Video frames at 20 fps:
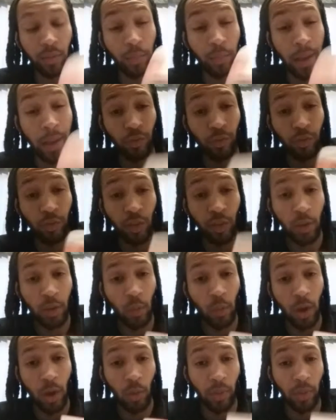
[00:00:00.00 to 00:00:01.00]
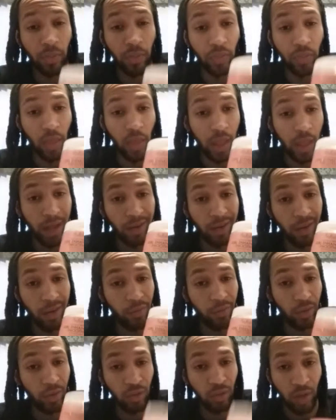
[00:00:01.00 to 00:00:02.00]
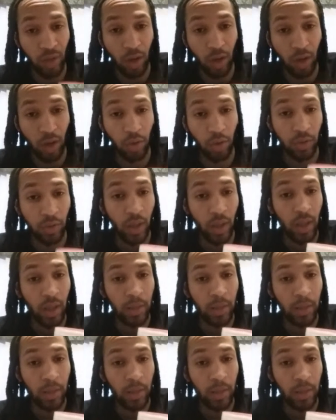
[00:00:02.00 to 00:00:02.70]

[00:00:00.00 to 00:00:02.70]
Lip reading: It pairs really well with a lot of different gels,